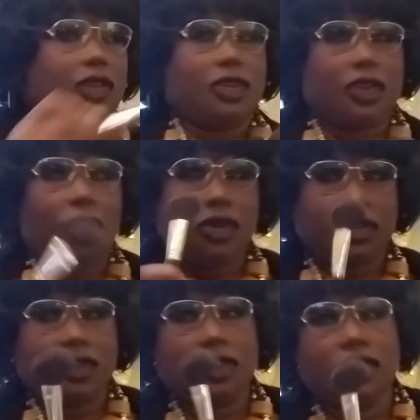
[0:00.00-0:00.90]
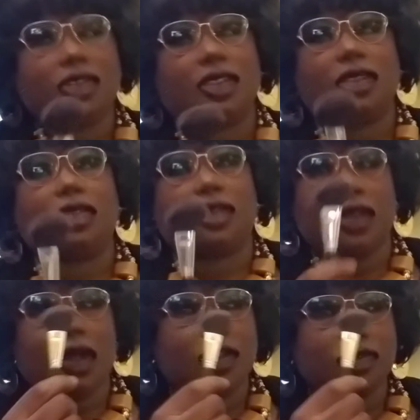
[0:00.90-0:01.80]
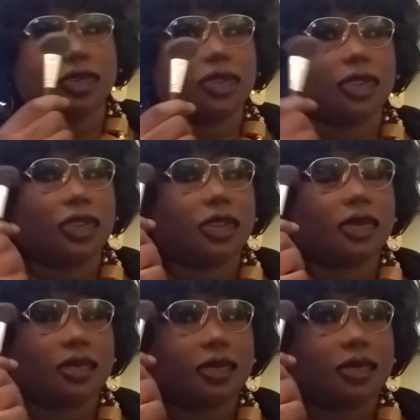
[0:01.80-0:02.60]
You can also use this to contour